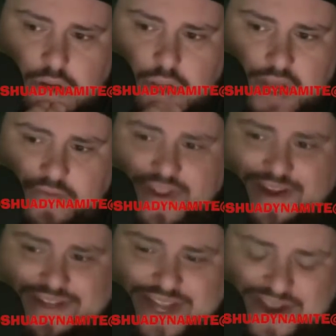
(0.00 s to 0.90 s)
And if
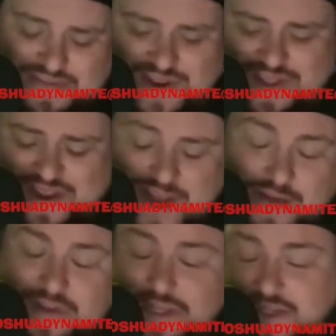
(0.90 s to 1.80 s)
there's anybody in the
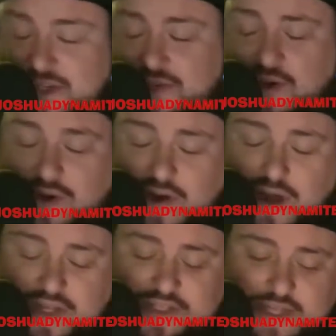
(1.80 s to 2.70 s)
comments that says, oh,
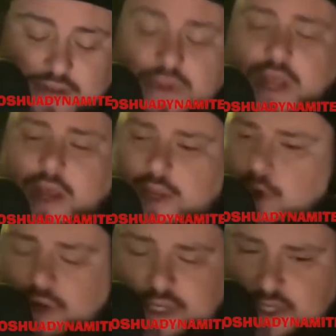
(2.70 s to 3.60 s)
unsubbed,
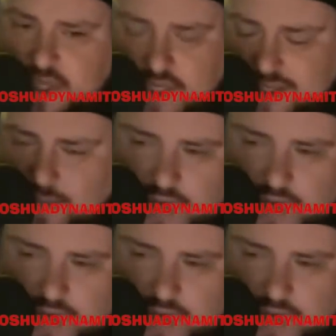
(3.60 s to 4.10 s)
you can just unsub.